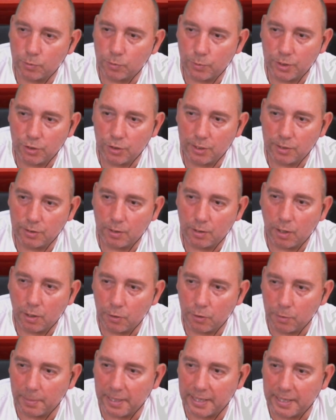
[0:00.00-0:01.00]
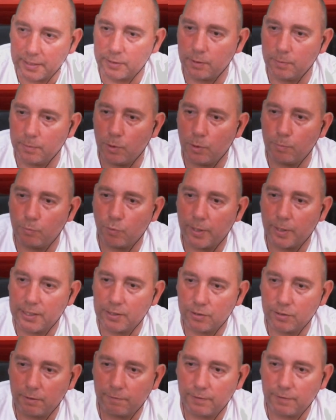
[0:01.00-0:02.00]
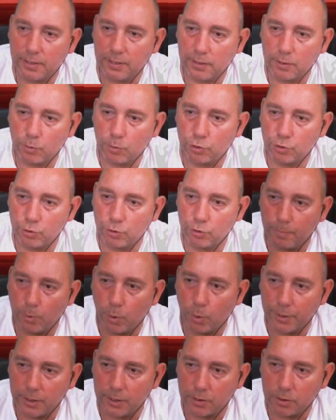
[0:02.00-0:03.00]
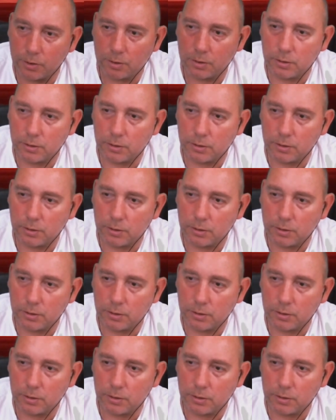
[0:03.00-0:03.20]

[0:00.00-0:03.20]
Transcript: which is on maximum rate of induction point.